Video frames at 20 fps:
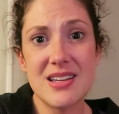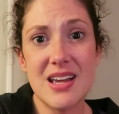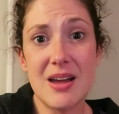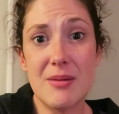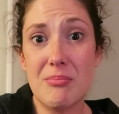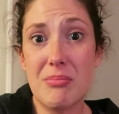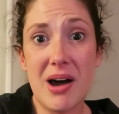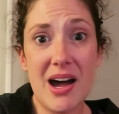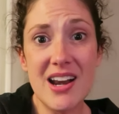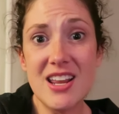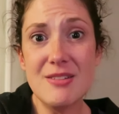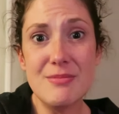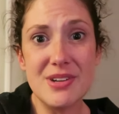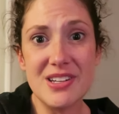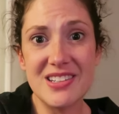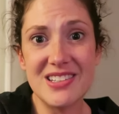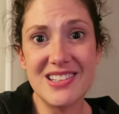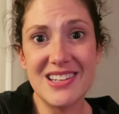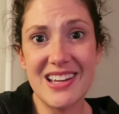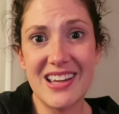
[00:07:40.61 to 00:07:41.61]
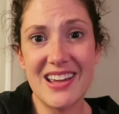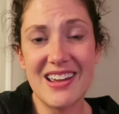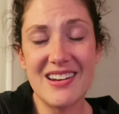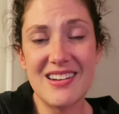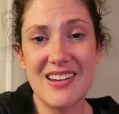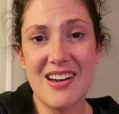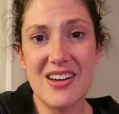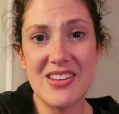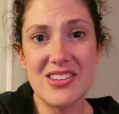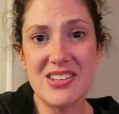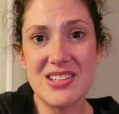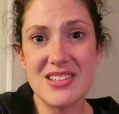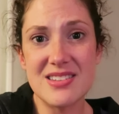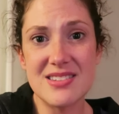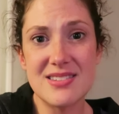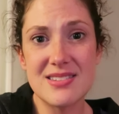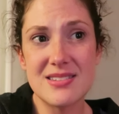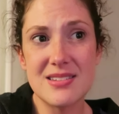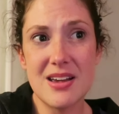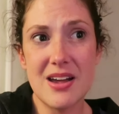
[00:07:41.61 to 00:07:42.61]
at bodybuilding and all
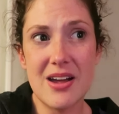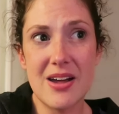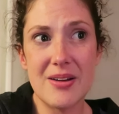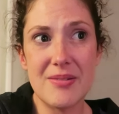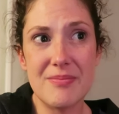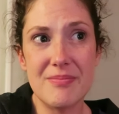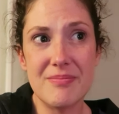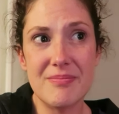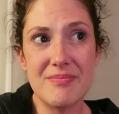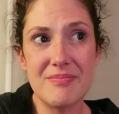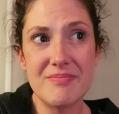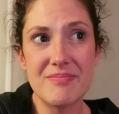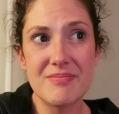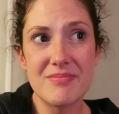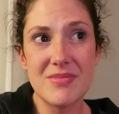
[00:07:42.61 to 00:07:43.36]
these um,